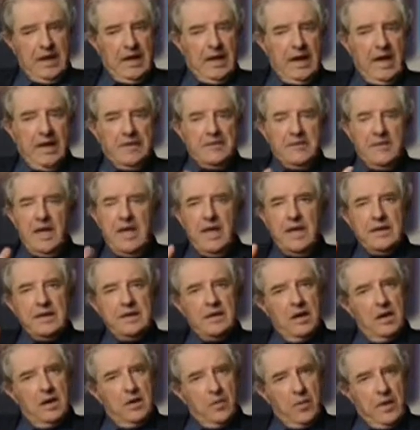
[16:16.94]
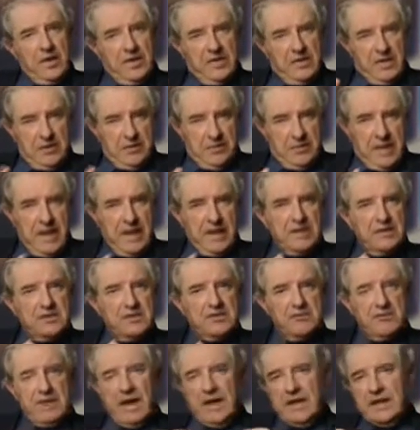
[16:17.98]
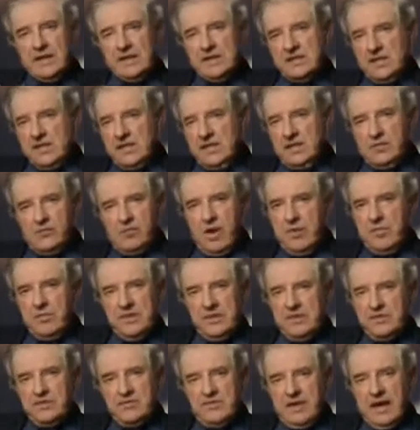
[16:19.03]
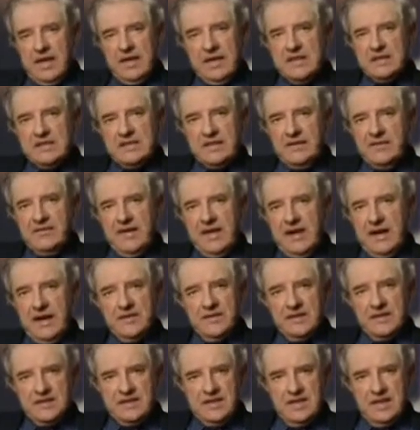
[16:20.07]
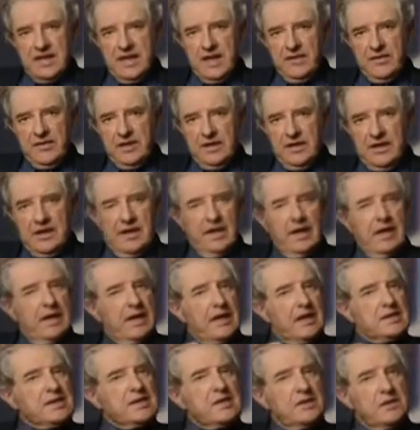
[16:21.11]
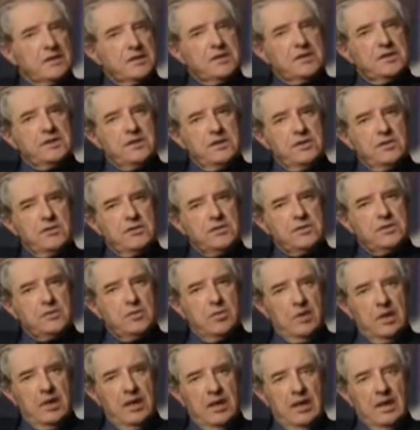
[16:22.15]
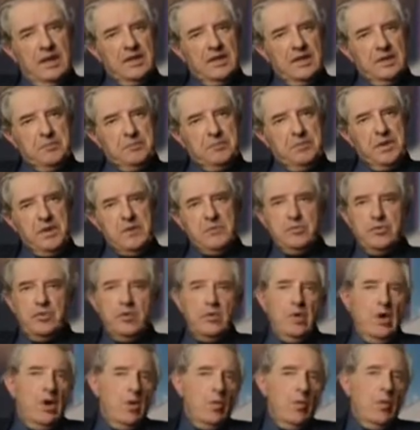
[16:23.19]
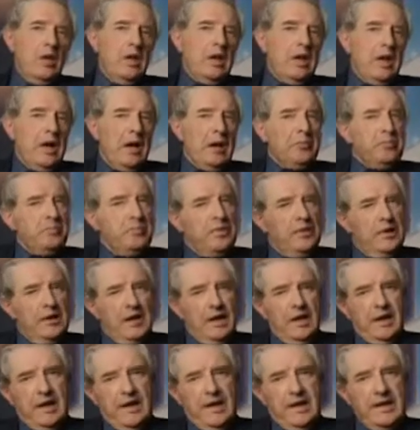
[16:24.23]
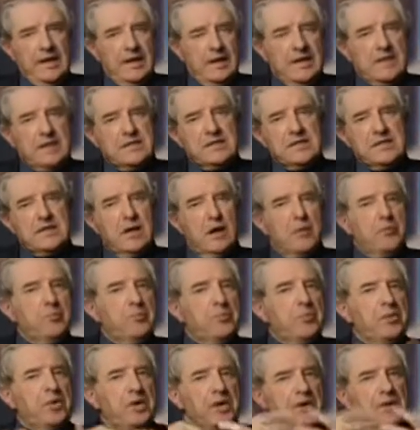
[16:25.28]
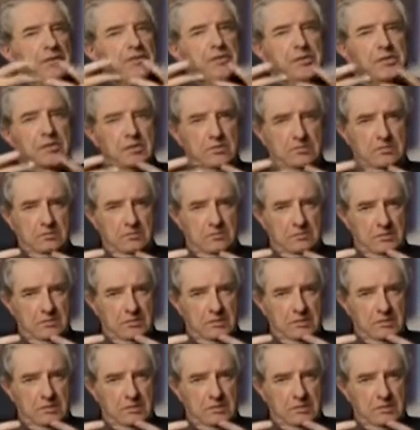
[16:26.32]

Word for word: And then, when the men's ranks and the women's ranks have gathered together, it's not unusual that people will apply some perfume.